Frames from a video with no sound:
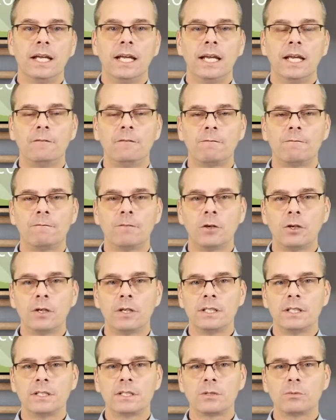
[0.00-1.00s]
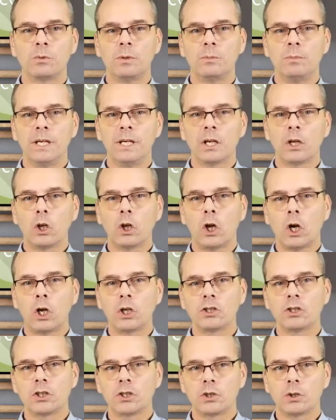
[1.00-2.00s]
Inference would be a
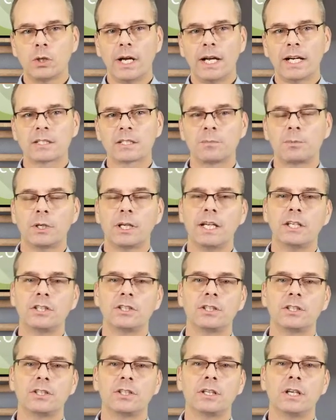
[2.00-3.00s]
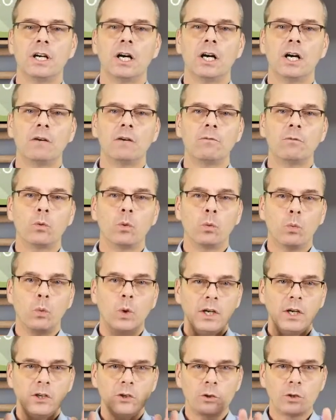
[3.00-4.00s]
logical explanation of
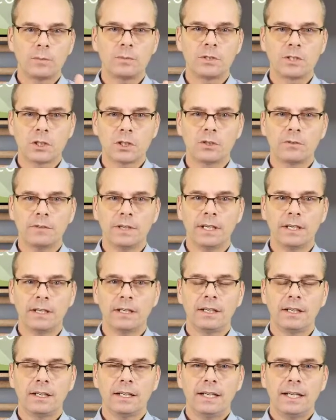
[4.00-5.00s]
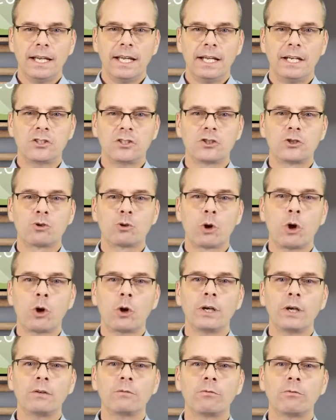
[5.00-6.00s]
what you're observing, and it's
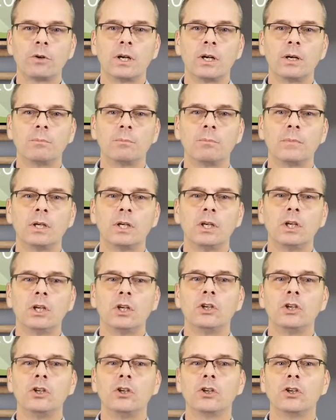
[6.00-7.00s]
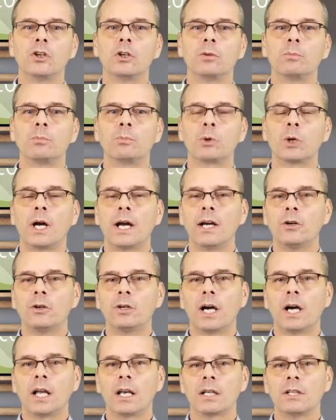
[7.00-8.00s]
drawing from your prior
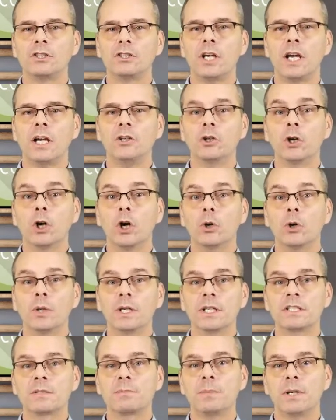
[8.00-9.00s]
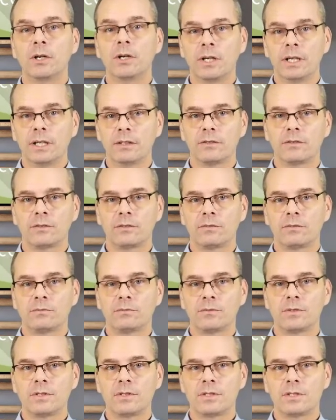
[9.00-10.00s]
knowledge and your own experience
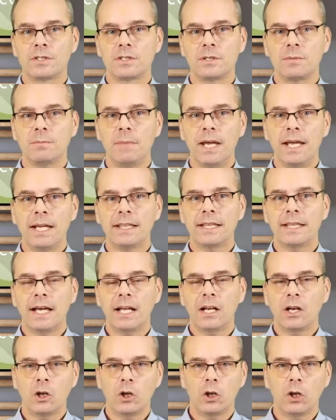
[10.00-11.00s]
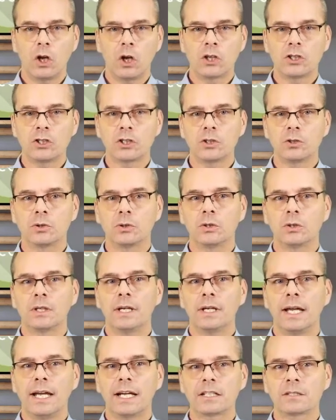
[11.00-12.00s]
to make that logical
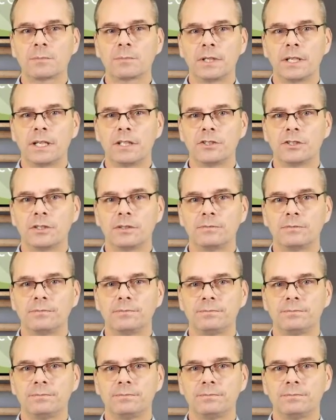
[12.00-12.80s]
explanation.